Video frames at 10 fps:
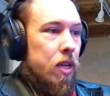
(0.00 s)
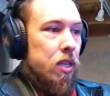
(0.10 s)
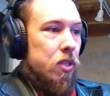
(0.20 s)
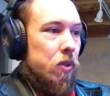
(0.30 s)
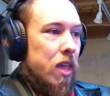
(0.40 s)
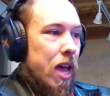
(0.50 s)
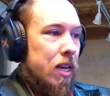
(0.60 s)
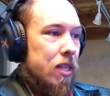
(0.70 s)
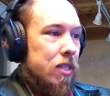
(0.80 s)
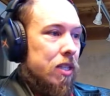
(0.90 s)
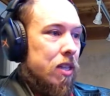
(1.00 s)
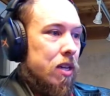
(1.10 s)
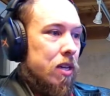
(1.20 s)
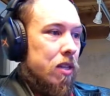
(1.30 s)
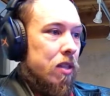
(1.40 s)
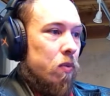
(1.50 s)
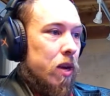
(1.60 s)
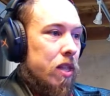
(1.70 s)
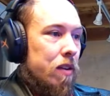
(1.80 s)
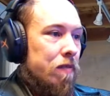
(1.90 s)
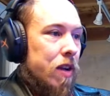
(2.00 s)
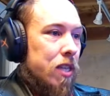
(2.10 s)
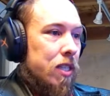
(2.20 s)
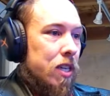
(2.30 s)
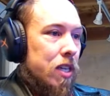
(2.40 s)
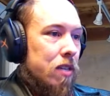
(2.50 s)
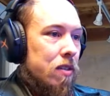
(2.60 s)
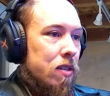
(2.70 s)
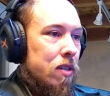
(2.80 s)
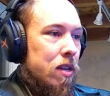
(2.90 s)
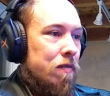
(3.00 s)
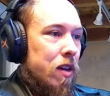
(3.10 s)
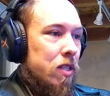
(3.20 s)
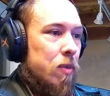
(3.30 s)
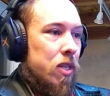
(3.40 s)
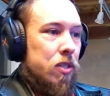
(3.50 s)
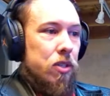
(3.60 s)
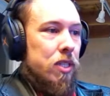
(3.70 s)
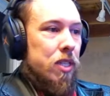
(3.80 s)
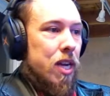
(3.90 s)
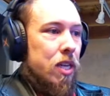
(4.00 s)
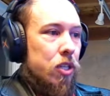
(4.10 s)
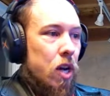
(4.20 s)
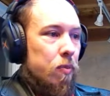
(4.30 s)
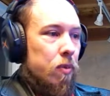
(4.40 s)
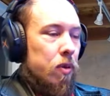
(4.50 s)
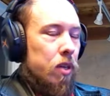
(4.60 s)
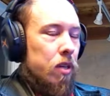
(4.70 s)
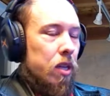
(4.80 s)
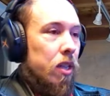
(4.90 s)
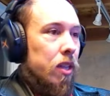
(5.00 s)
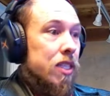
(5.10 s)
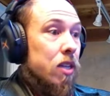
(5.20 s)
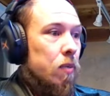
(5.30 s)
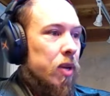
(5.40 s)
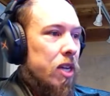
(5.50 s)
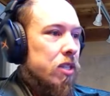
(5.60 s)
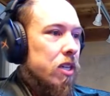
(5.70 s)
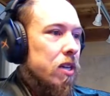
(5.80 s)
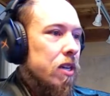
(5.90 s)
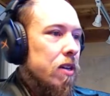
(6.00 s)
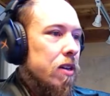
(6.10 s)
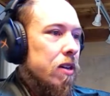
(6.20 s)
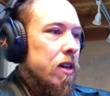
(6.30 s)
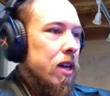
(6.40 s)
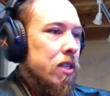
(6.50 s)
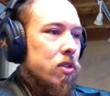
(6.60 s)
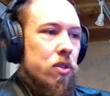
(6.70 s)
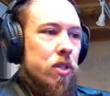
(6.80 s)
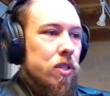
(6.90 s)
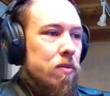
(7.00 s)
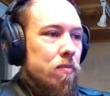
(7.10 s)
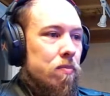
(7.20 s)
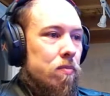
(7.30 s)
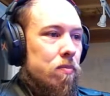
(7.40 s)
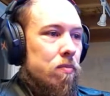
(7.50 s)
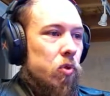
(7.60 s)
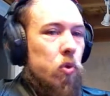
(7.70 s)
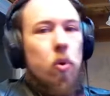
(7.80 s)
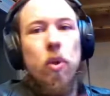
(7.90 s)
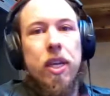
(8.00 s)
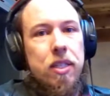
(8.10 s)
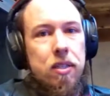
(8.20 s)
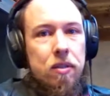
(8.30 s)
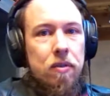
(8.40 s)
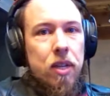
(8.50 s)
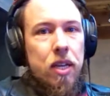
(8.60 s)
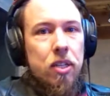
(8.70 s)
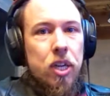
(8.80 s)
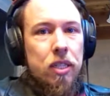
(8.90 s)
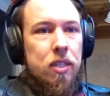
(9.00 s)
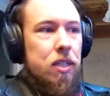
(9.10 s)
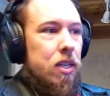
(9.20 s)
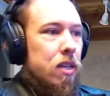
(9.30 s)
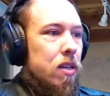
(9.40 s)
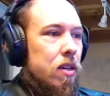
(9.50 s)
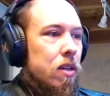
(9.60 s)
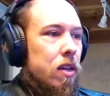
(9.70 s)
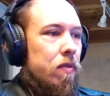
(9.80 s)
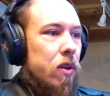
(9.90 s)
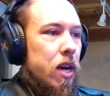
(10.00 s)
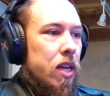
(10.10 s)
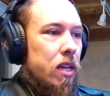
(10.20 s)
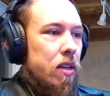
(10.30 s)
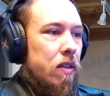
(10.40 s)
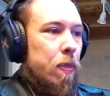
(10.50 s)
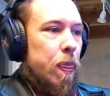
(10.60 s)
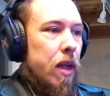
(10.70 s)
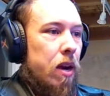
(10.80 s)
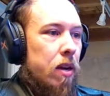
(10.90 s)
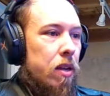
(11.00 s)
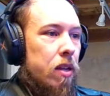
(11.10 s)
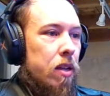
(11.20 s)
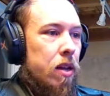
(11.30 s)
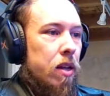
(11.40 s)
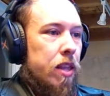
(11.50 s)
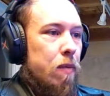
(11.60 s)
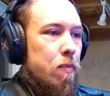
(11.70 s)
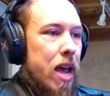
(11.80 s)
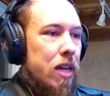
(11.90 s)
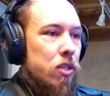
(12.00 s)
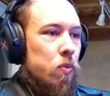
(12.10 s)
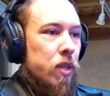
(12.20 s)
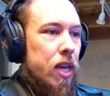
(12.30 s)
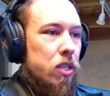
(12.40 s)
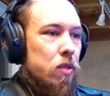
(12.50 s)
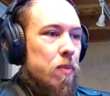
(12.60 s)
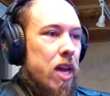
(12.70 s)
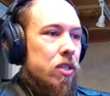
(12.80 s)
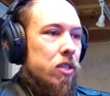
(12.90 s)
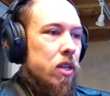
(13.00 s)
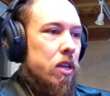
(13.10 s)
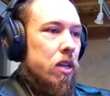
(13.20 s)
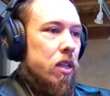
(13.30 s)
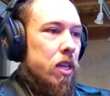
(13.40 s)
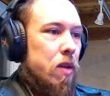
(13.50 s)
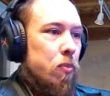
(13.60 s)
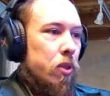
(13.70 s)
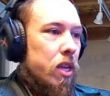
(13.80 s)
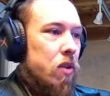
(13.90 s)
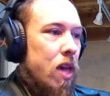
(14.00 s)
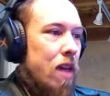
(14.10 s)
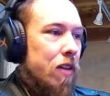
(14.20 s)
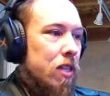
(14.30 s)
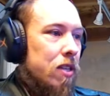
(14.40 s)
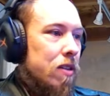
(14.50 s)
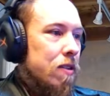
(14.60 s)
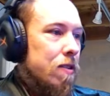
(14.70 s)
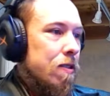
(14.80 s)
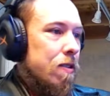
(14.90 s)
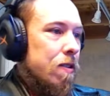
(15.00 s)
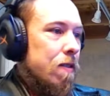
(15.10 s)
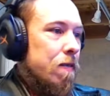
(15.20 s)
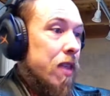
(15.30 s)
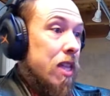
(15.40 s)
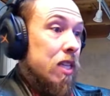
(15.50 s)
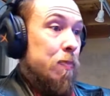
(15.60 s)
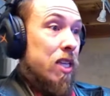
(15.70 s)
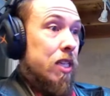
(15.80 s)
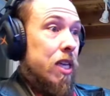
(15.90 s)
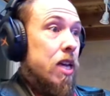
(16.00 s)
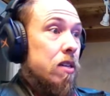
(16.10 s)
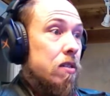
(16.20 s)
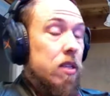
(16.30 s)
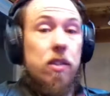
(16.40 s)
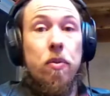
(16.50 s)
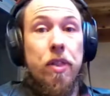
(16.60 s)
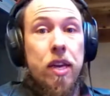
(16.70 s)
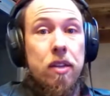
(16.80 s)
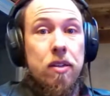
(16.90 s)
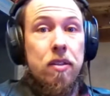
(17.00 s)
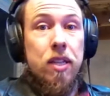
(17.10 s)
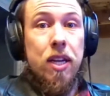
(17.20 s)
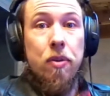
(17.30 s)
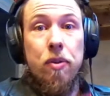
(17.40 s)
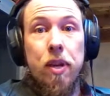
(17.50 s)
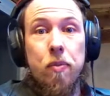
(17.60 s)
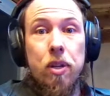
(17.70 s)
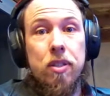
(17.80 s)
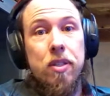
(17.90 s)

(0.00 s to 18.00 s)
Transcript: So that is the way that it finds it in find spots. It just does an edge comp or a list comprehension and searches through the whole list and checks to see if there are any there that match, where the edges match the input that you gave it. And that's basically it. That's the whole thing. That's how the whole thing works.